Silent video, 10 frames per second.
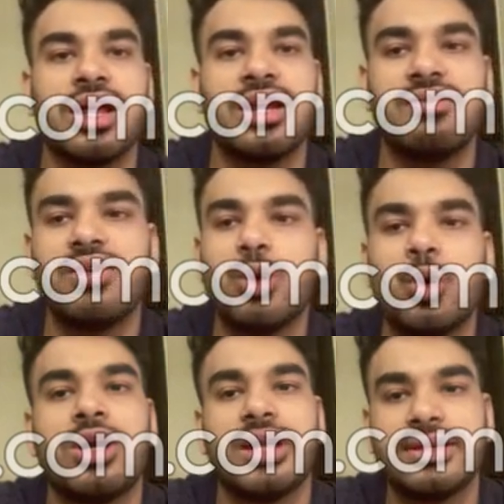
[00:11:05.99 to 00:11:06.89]
and if we
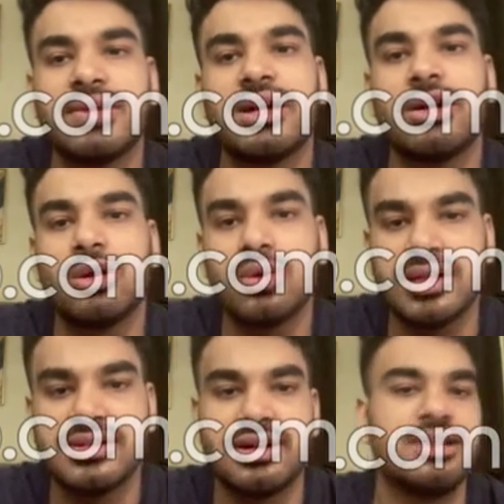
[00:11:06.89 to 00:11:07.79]
don't take that into
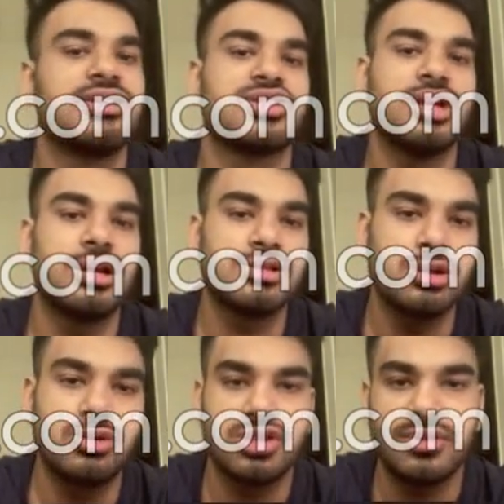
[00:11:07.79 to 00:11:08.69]
consideration our
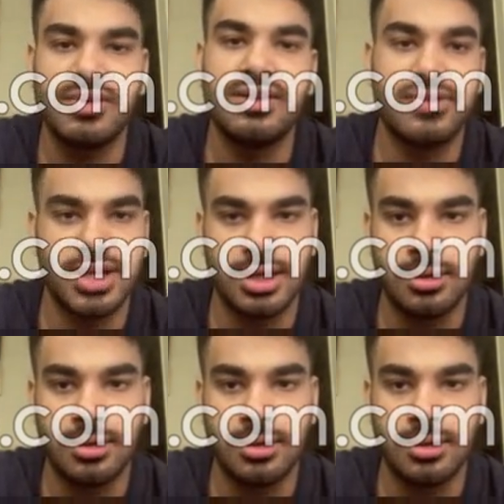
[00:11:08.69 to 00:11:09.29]
solution will fail